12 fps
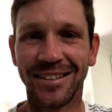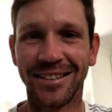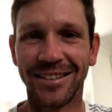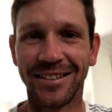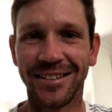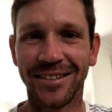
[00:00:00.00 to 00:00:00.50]

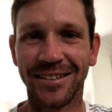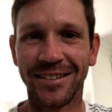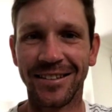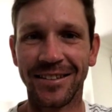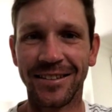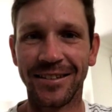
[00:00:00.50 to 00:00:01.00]

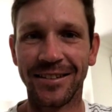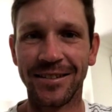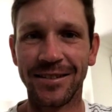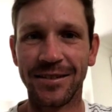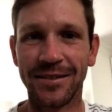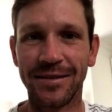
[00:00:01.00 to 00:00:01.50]

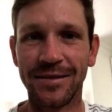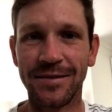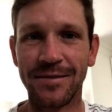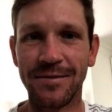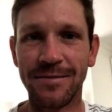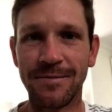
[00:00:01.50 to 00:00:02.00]

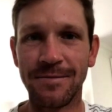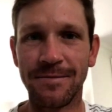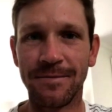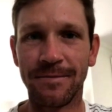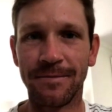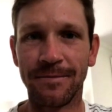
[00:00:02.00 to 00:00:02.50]

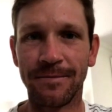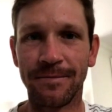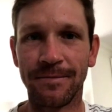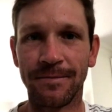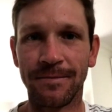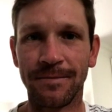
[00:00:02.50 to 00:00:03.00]

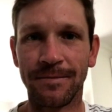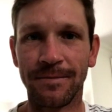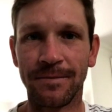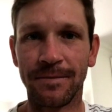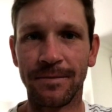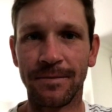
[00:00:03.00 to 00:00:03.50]

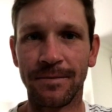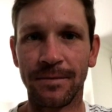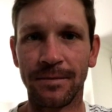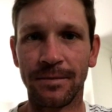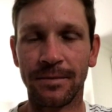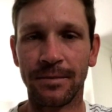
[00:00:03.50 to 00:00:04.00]

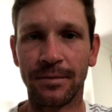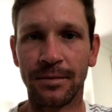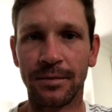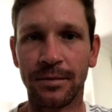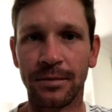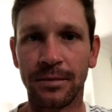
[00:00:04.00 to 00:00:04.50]

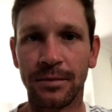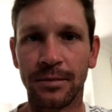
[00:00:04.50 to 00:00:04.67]
This person isn't speaking.